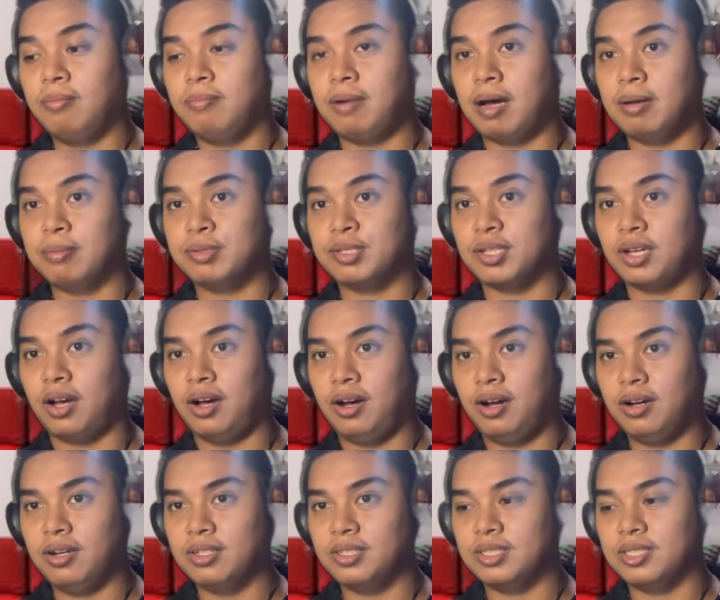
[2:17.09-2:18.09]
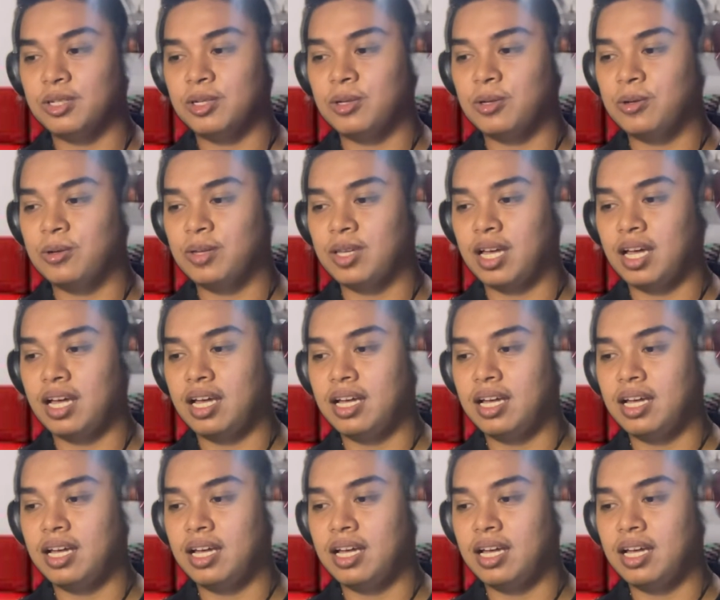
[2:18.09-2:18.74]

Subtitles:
pop song. So yeah.